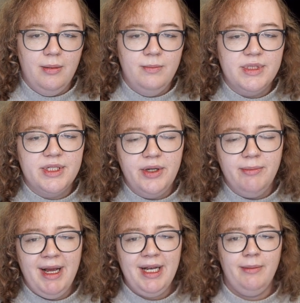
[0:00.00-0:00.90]
So you
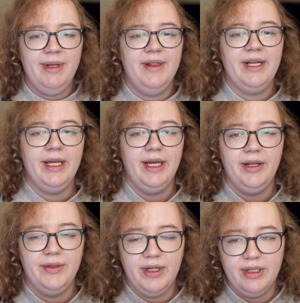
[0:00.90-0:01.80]
might now be
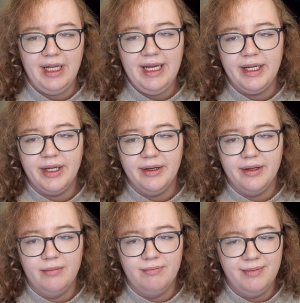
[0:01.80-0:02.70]
thinking that
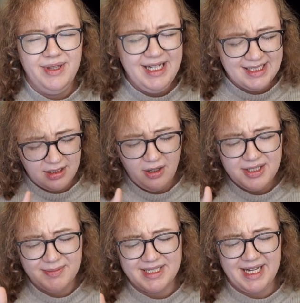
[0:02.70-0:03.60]
these
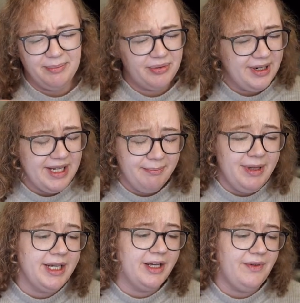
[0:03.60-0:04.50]
logs must get pretty
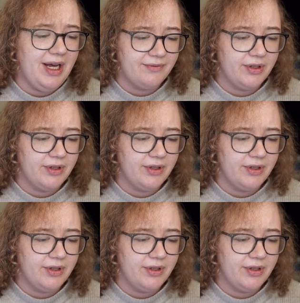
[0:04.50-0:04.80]
big if every